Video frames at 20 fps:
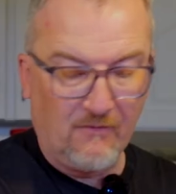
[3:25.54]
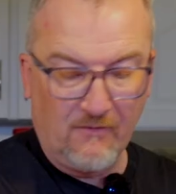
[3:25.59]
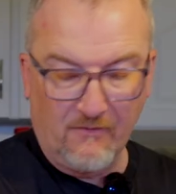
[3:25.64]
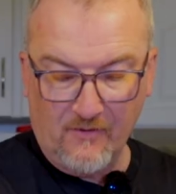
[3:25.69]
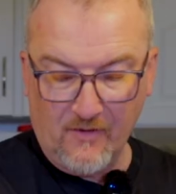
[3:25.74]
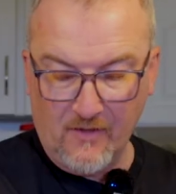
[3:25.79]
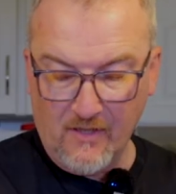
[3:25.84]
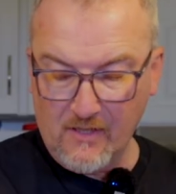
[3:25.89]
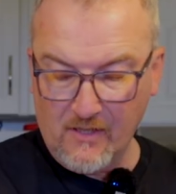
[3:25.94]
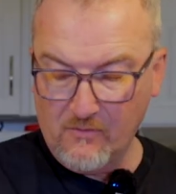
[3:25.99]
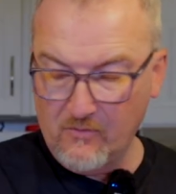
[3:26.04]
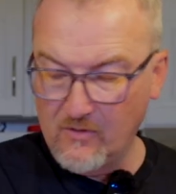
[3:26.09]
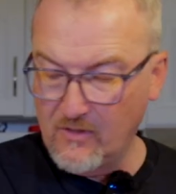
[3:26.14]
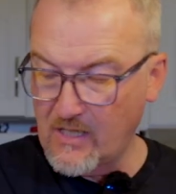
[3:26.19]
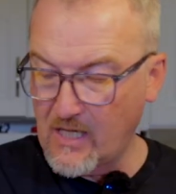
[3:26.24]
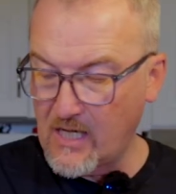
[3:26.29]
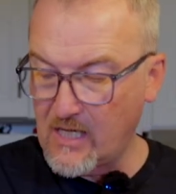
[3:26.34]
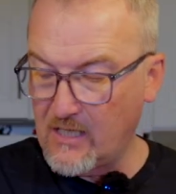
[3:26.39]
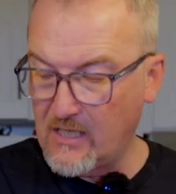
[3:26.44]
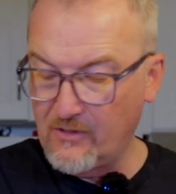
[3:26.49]
for this one,
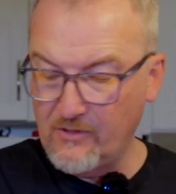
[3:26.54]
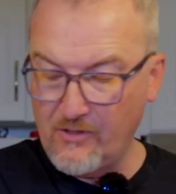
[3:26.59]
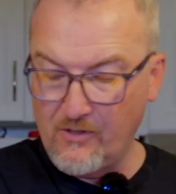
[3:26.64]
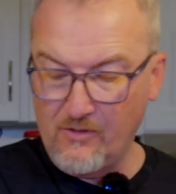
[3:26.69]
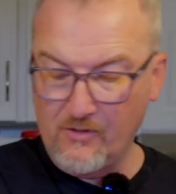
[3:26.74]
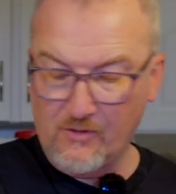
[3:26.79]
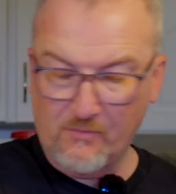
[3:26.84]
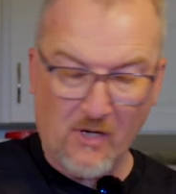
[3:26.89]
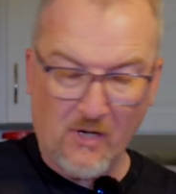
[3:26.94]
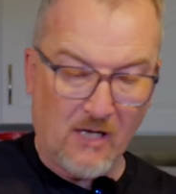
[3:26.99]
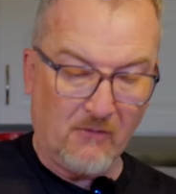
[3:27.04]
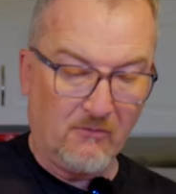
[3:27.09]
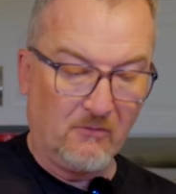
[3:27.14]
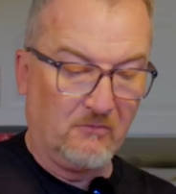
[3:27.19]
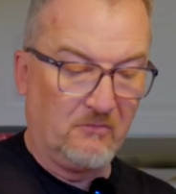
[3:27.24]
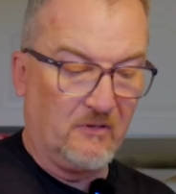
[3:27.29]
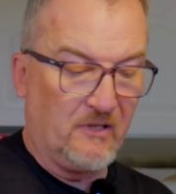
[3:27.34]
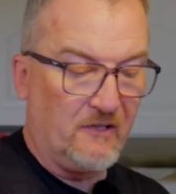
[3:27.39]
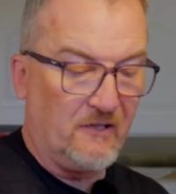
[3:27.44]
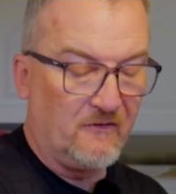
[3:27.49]
I'll use
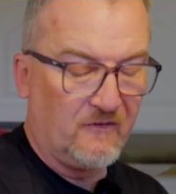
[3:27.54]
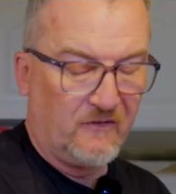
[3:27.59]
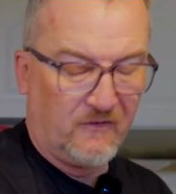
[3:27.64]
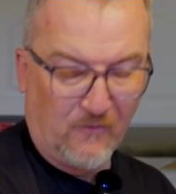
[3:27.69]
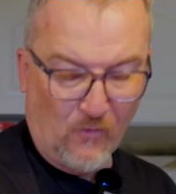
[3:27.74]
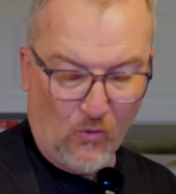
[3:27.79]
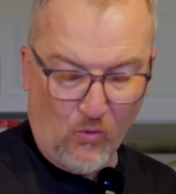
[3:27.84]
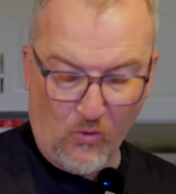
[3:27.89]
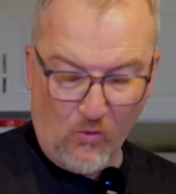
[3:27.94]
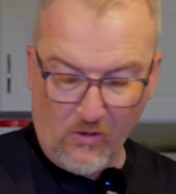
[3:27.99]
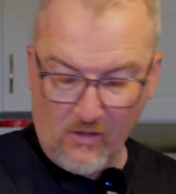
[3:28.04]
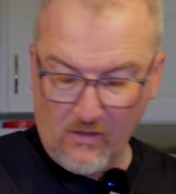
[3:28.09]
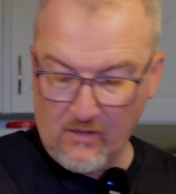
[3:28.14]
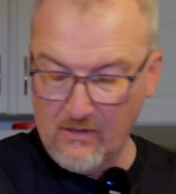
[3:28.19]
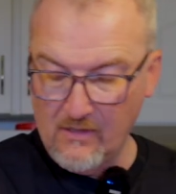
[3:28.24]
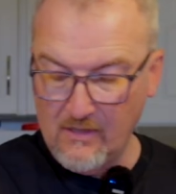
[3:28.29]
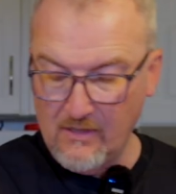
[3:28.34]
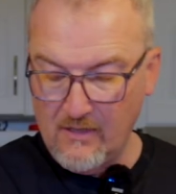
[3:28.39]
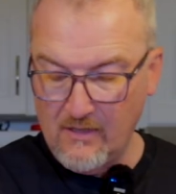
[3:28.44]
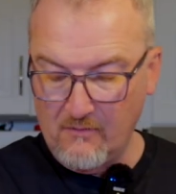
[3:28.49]
probably
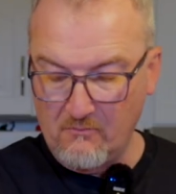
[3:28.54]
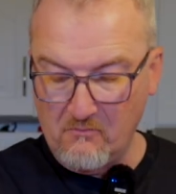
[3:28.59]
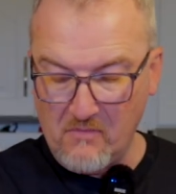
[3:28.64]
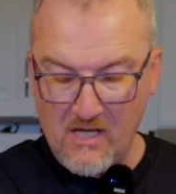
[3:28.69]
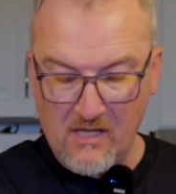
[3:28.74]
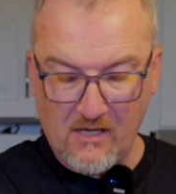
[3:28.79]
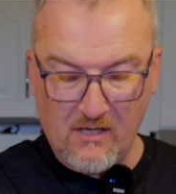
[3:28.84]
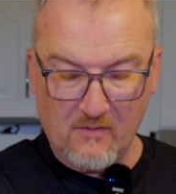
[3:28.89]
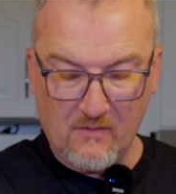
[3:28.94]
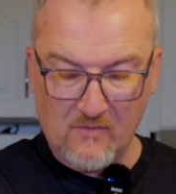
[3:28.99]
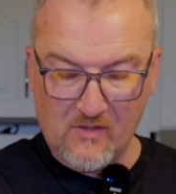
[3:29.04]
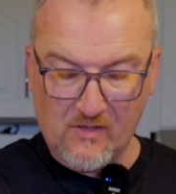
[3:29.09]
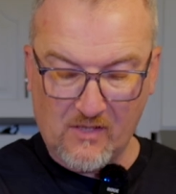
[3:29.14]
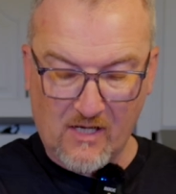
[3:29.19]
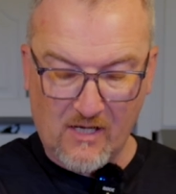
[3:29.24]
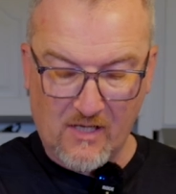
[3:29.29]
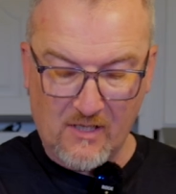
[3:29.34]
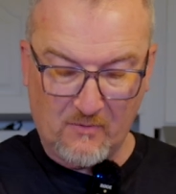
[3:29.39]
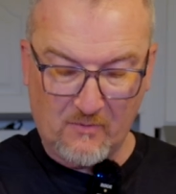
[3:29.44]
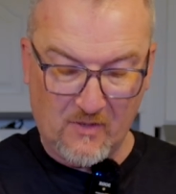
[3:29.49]
4
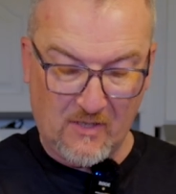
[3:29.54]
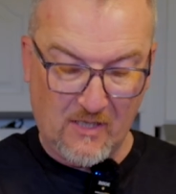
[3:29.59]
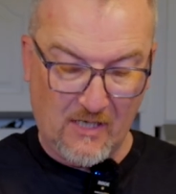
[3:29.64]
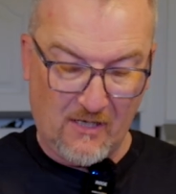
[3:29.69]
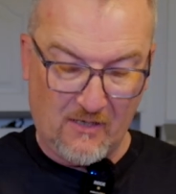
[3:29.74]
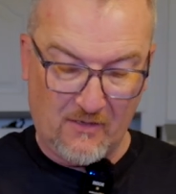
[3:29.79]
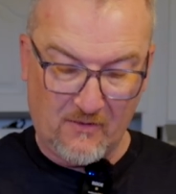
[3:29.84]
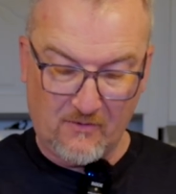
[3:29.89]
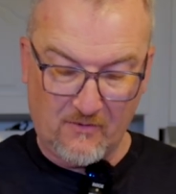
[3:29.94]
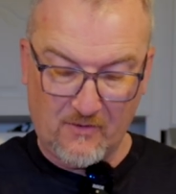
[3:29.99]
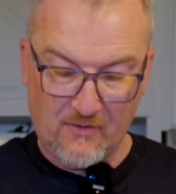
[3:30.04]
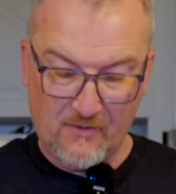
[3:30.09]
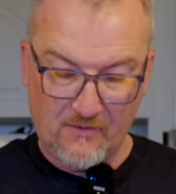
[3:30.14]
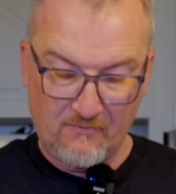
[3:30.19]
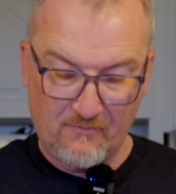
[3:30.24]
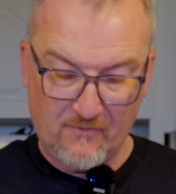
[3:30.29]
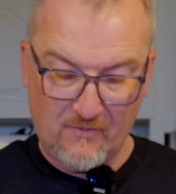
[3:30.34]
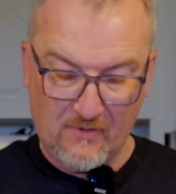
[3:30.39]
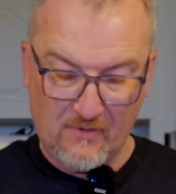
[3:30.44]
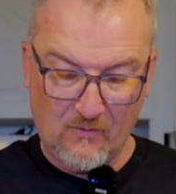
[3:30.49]
medium-sized potatoes.
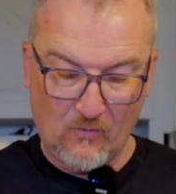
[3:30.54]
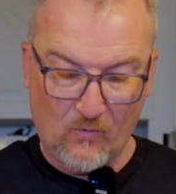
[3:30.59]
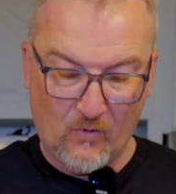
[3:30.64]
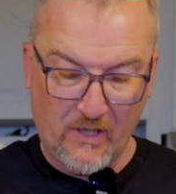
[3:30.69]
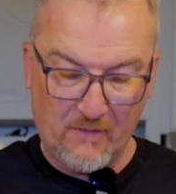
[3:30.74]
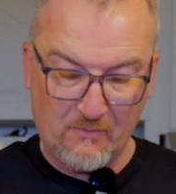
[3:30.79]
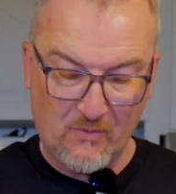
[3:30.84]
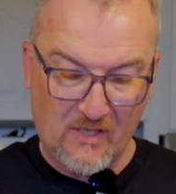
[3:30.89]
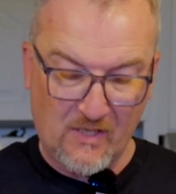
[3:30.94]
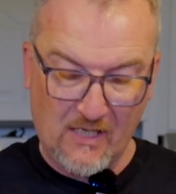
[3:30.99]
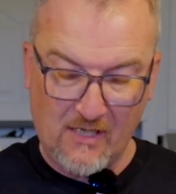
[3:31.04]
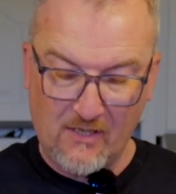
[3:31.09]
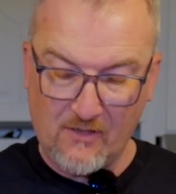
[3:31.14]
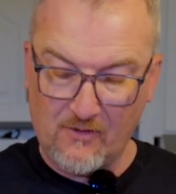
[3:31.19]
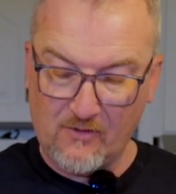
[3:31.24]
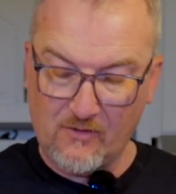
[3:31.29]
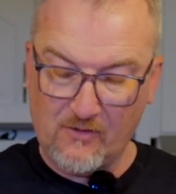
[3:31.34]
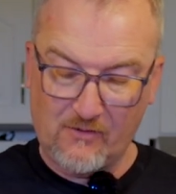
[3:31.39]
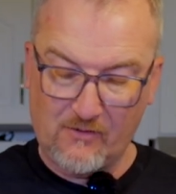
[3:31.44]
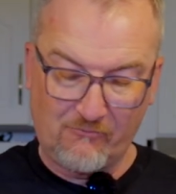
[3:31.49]
White
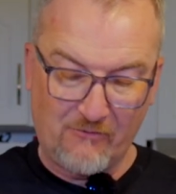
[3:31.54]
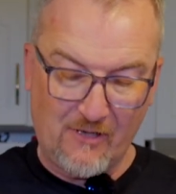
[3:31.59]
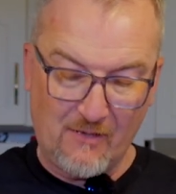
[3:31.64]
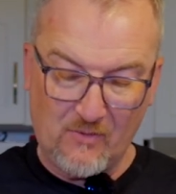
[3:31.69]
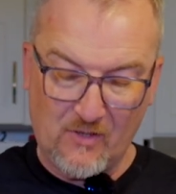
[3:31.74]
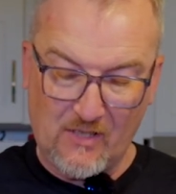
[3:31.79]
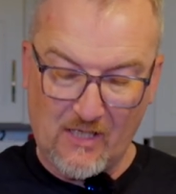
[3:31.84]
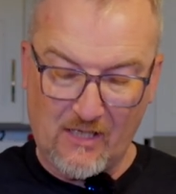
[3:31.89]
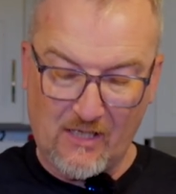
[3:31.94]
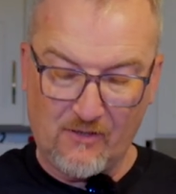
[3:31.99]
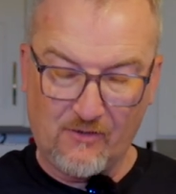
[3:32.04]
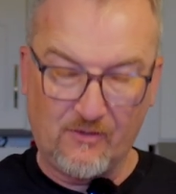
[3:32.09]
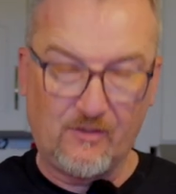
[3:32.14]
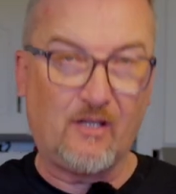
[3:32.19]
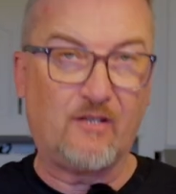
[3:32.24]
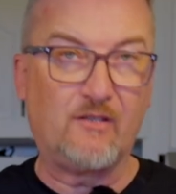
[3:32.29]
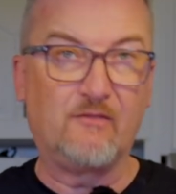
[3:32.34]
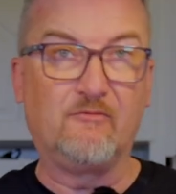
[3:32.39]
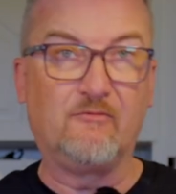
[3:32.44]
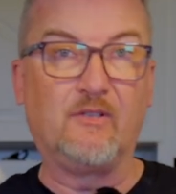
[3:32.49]
potatoes, red potatoes,
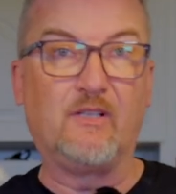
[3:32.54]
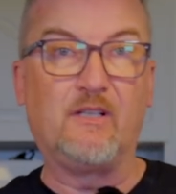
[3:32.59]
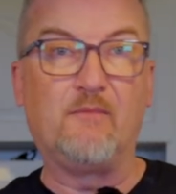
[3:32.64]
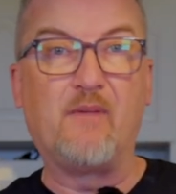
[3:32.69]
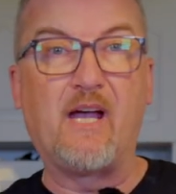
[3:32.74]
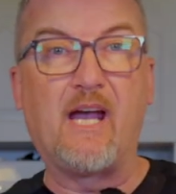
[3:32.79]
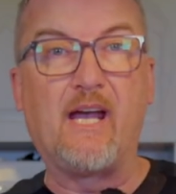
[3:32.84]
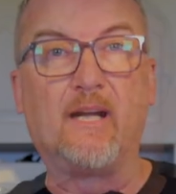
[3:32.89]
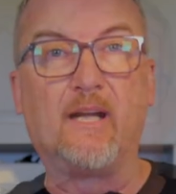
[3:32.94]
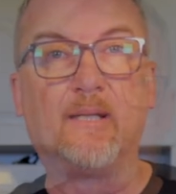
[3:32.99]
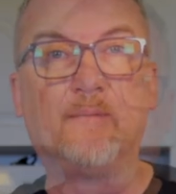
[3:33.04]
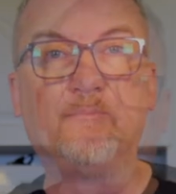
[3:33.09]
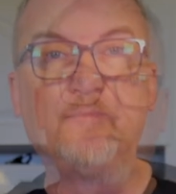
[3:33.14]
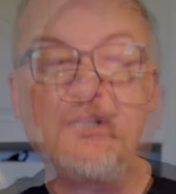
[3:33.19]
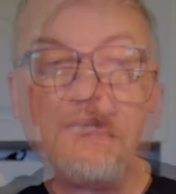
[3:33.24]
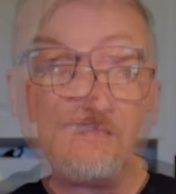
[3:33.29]
doesn't really matter.